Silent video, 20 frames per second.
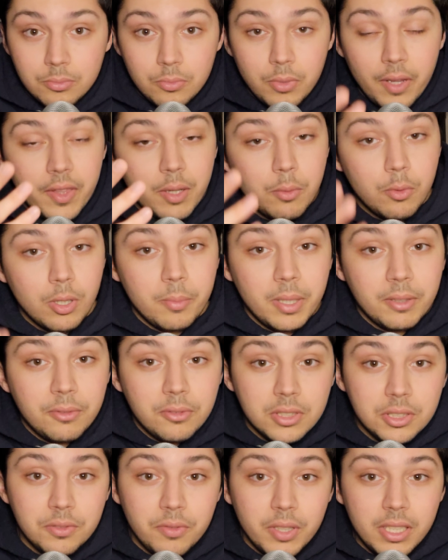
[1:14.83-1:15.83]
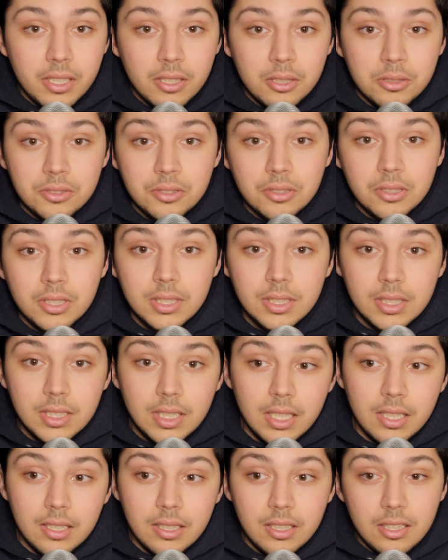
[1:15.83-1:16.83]
I think one of my first videos
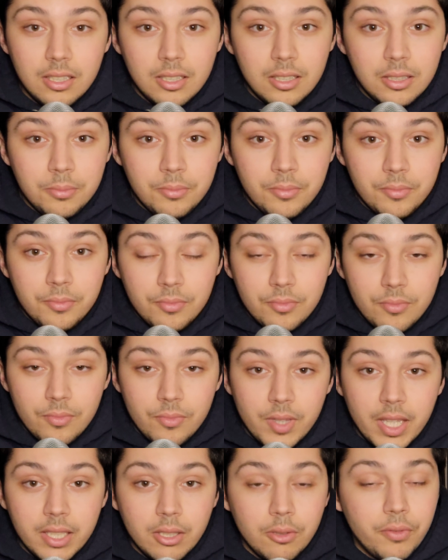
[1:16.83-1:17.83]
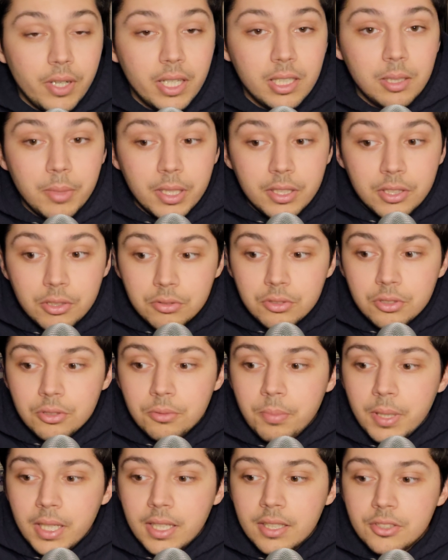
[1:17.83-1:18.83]
that you'll find on my
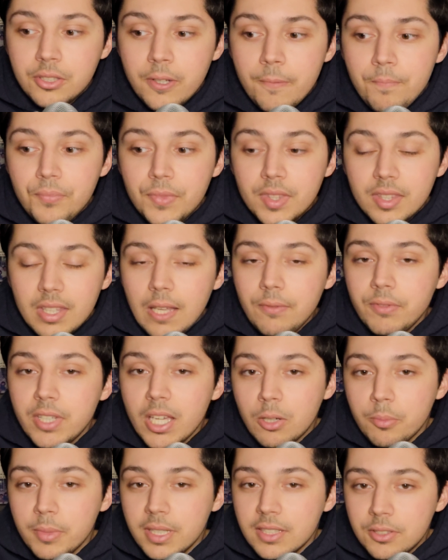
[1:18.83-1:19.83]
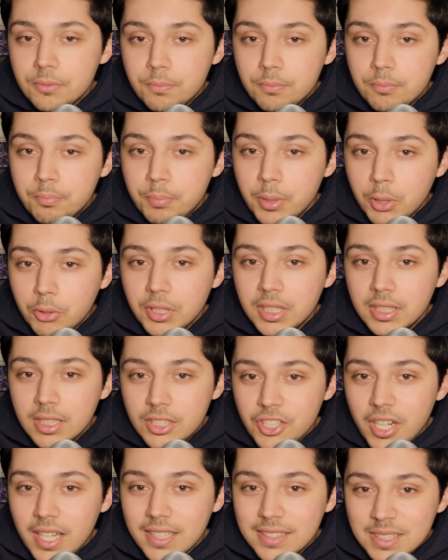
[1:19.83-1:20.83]
YouTube page. Dave Gettleman is building
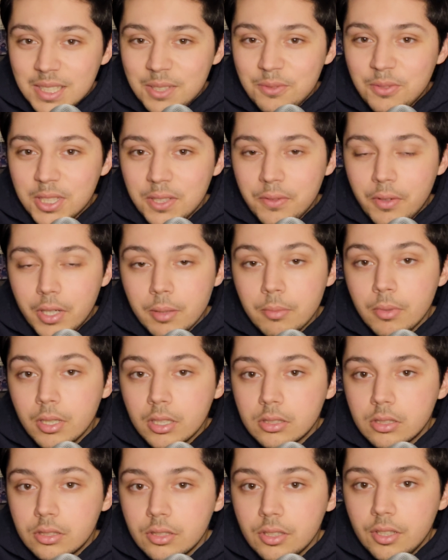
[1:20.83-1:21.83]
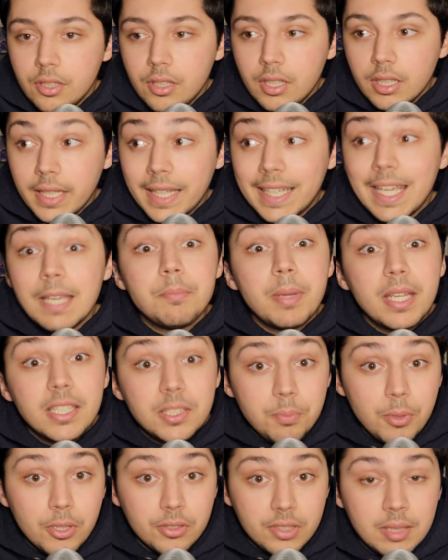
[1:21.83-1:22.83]
the Giants' defense very much like a
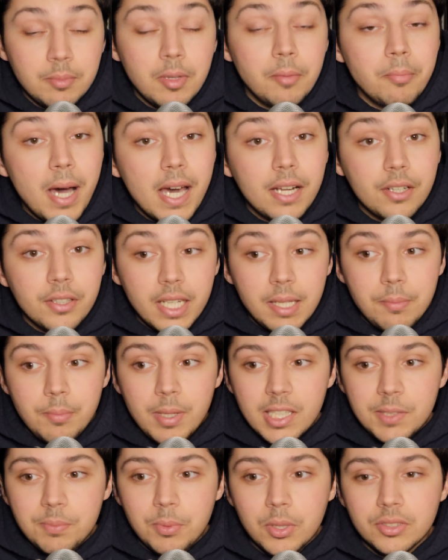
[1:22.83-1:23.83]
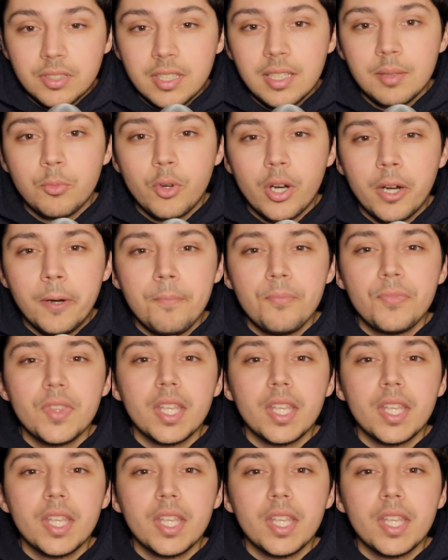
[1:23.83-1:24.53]
baseball team, a modern-day baseball team, where